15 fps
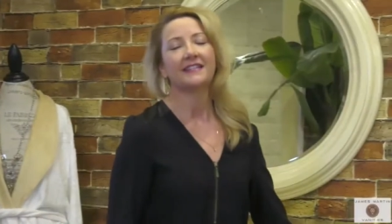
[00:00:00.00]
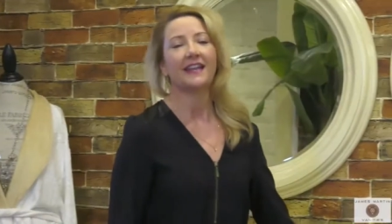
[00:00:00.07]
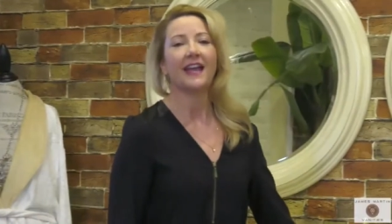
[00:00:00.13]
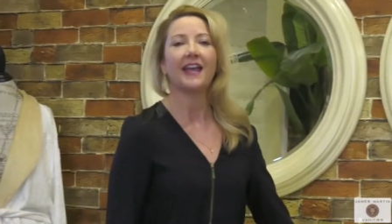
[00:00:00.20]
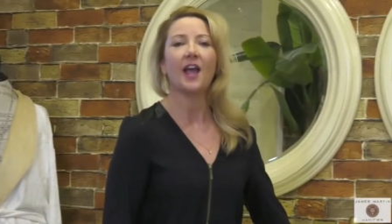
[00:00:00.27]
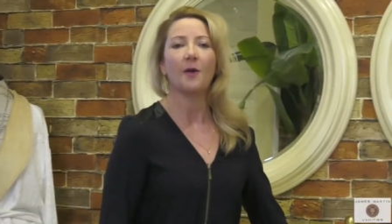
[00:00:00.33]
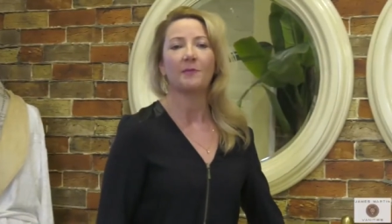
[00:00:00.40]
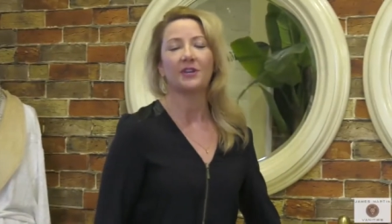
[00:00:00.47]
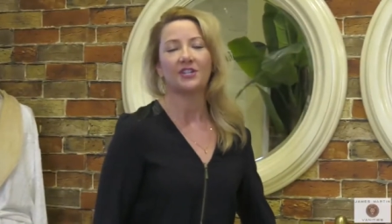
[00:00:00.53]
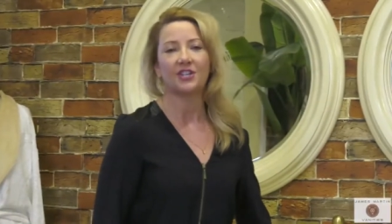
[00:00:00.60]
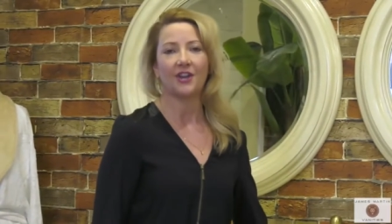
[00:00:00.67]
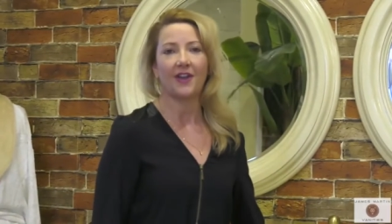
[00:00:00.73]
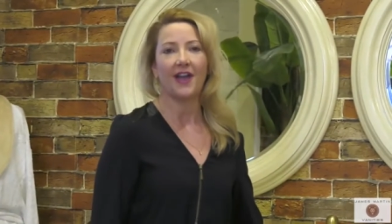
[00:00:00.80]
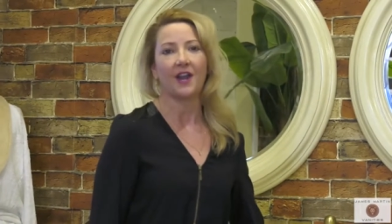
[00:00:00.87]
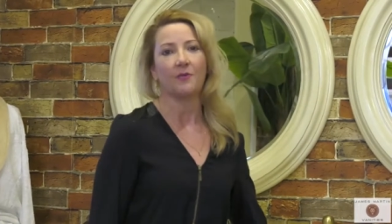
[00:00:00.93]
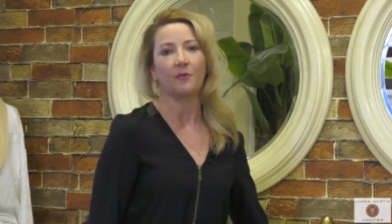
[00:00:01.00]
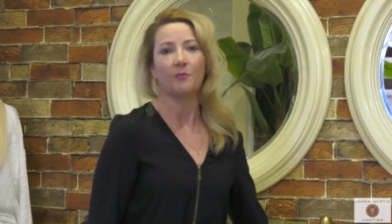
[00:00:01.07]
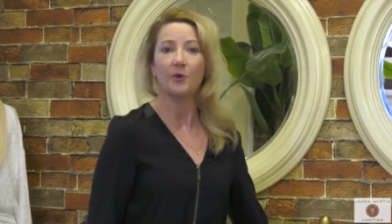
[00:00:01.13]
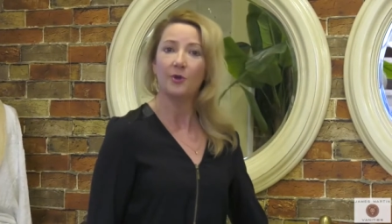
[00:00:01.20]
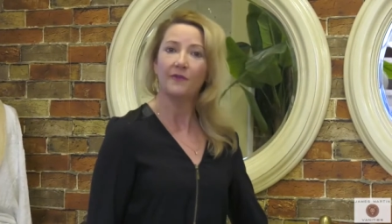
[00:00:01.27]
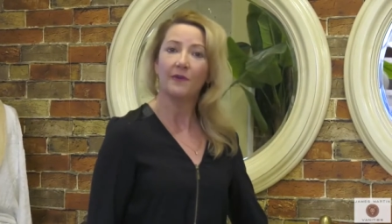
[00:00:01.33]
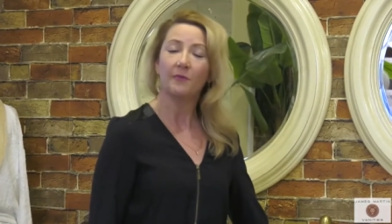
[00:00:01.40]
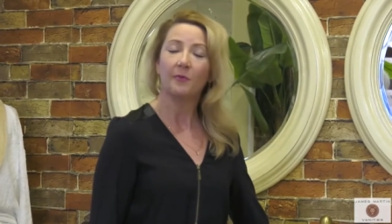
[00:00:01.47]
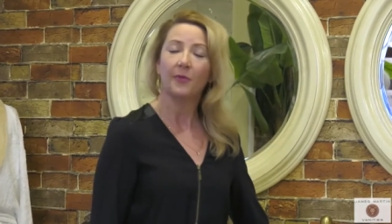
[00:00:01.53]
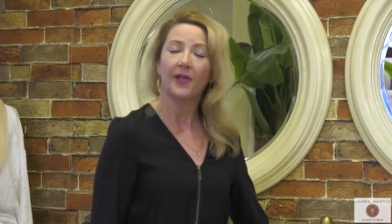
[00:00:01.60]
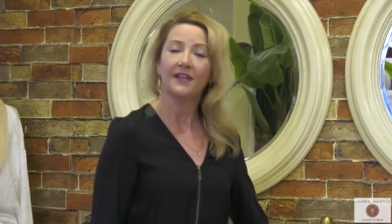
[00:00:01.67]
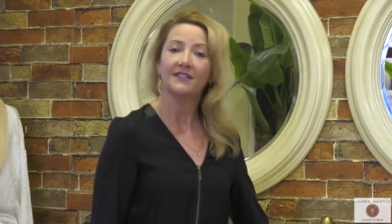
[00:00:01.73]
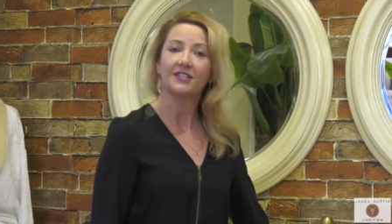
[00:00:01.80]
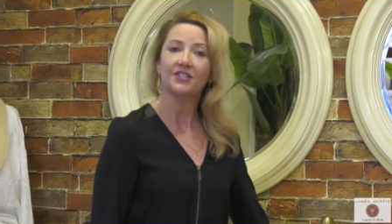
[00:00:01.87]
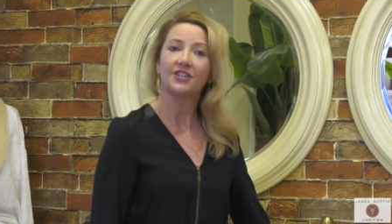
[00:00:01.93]
Today I'm going to show you how to remove and
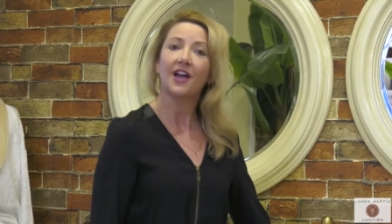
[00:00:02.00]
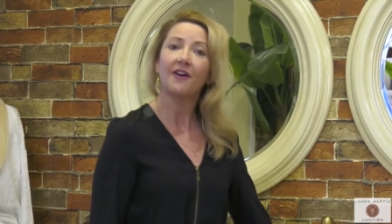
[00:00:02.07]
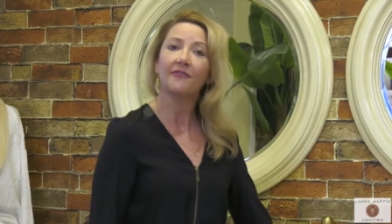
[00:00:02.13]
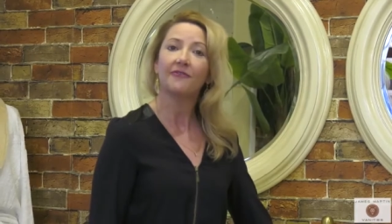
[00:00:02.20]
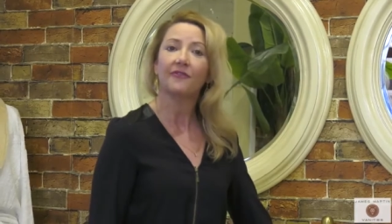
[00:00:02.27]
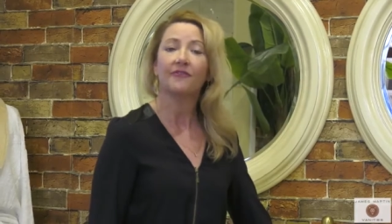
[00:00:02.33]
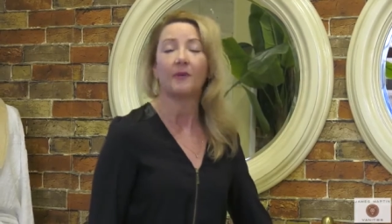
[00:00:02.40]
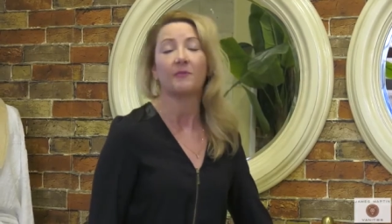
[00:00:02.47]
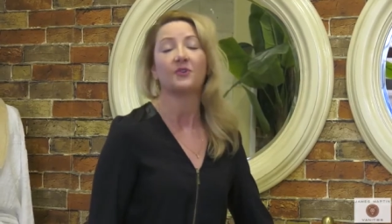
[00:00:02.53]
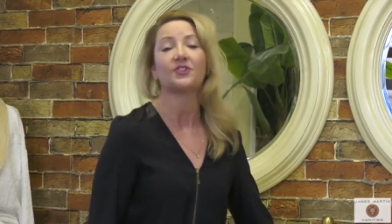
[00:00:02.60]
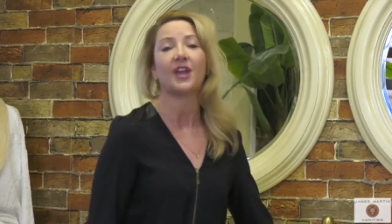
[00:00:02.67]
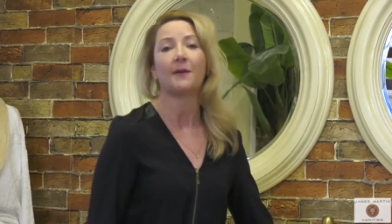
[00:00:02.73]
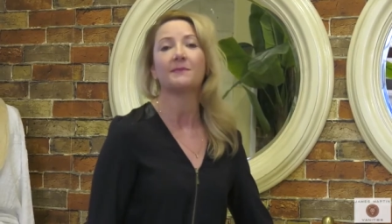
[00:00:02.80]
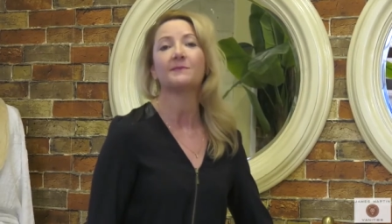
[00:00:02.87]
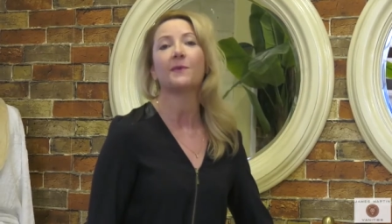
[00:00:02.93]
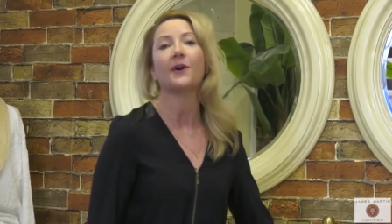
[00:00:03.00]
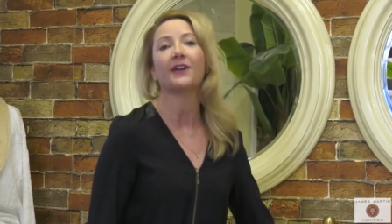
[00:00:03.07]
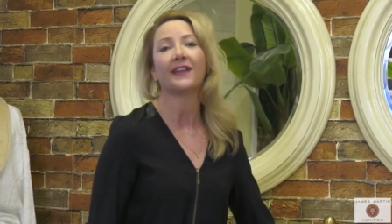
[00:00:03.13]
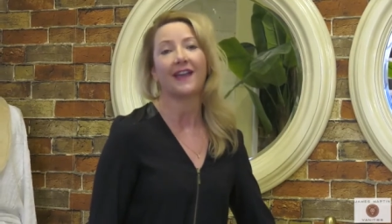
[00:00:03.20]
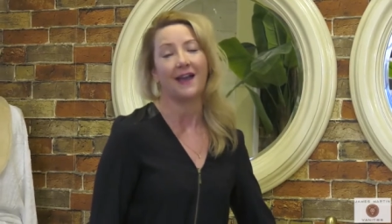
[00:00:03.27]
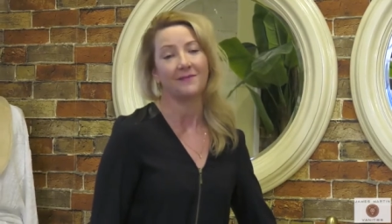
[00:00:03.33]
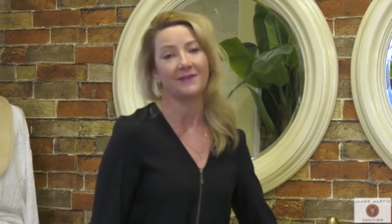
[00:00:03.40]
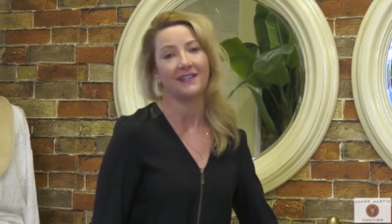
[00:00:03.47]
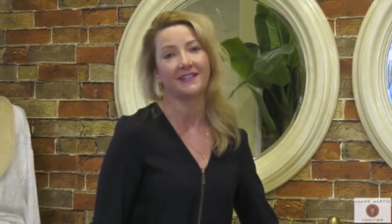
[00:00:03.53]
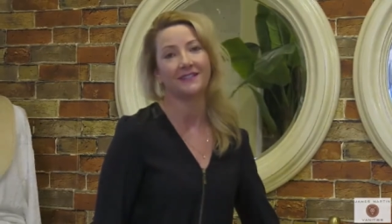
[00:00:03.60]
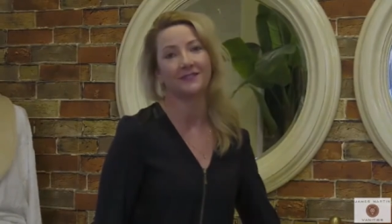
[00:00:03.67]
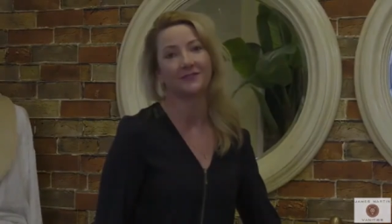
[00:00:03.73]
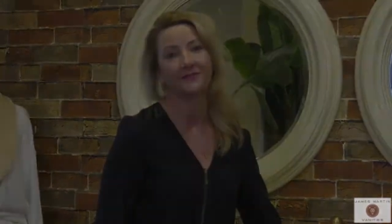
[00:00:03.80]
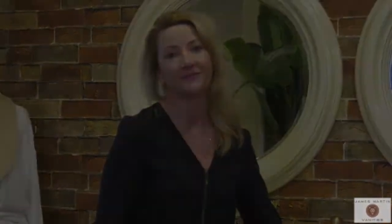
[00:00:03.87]
replace a shelf from your James Martin cabinet.